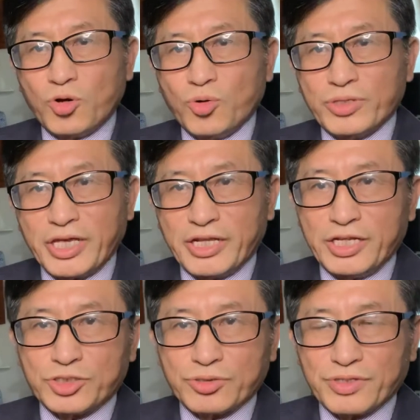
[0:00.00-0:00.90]
all the
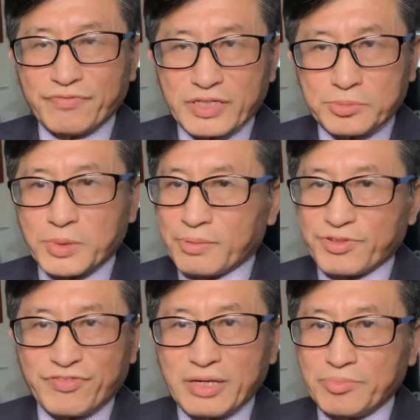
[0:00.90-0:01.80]
initial investment of
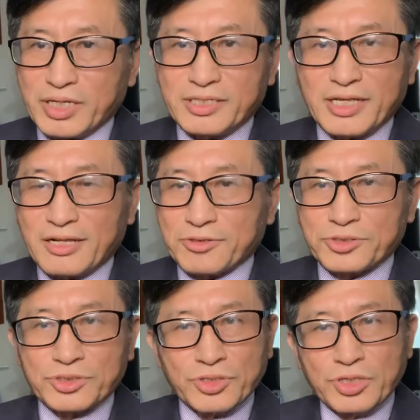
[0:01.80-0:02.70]
the $5 million
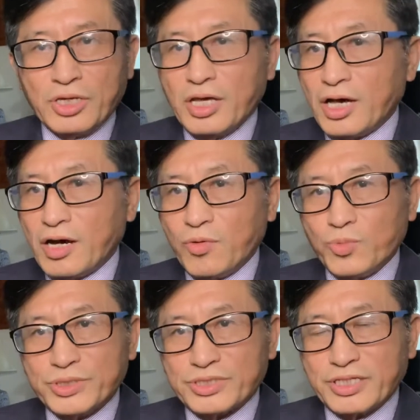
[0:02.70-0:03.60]

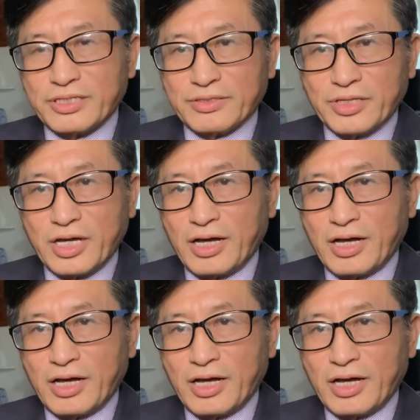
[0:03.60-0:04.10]
within